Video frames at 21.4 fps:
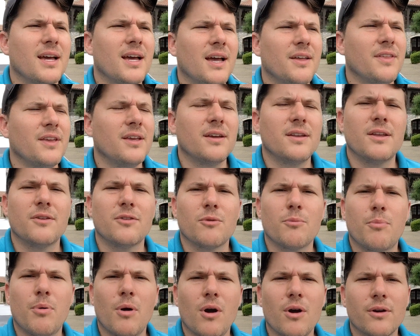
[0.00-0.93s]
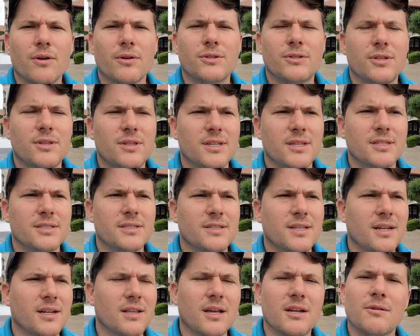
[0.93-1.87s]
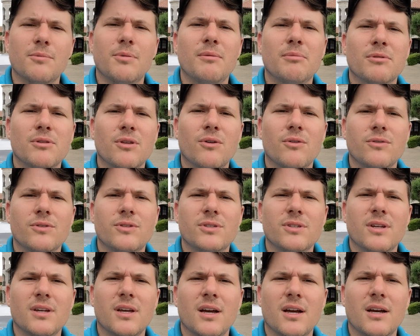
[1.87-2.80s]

I think another part to this that a lot of people don't